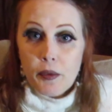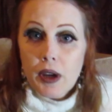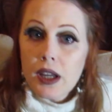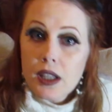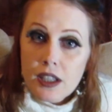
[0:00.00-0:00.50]

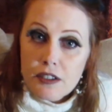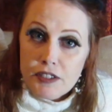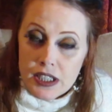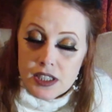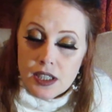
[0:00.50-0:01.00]
way, the
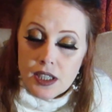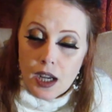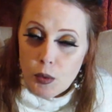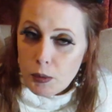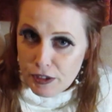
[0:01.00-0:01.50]
event that
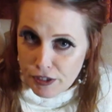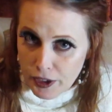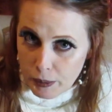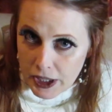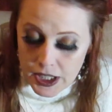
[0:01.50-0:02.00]
I will be
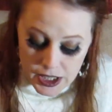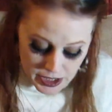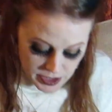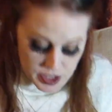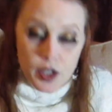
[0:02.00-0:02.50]
filming
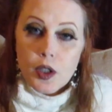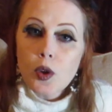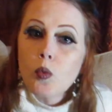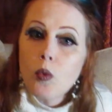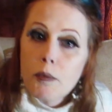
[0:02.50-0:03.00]
is the
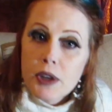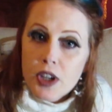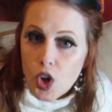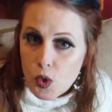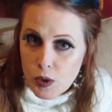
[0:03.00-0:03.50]

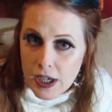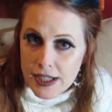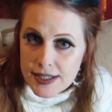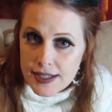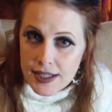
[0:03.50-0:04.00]
Woman
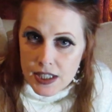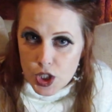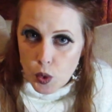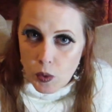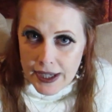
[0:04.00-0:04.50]
Arising
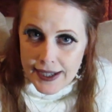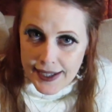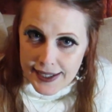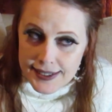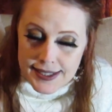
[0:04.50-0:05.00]

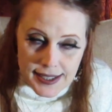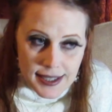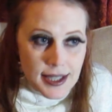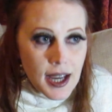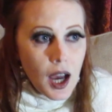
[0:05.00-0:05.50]

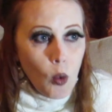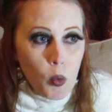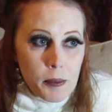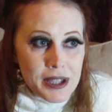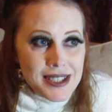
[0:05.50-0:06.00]
2018
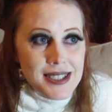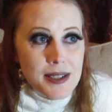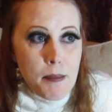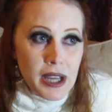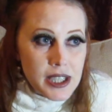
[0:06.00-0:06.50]
Women's
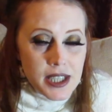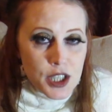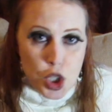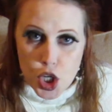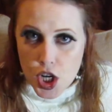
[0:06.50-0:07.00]

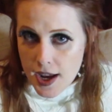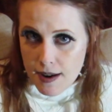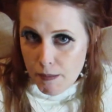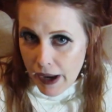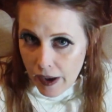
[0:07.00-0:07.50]
Meditation
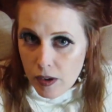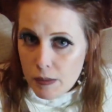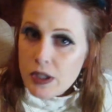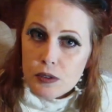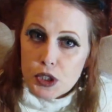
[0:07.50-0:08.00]
and
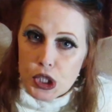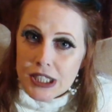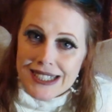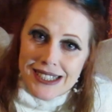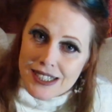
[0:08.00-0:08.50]
Empowerment
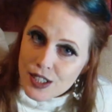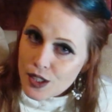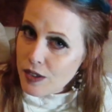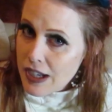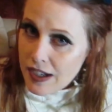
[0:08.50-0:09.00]
Retreat in
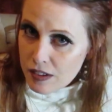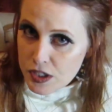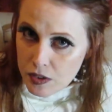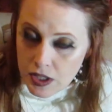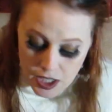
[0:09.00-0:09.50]
Sedona,
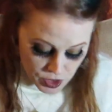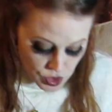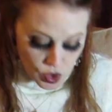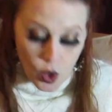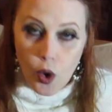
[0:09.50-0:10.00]
Arizona.
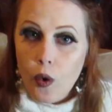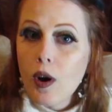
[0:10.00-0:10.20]
So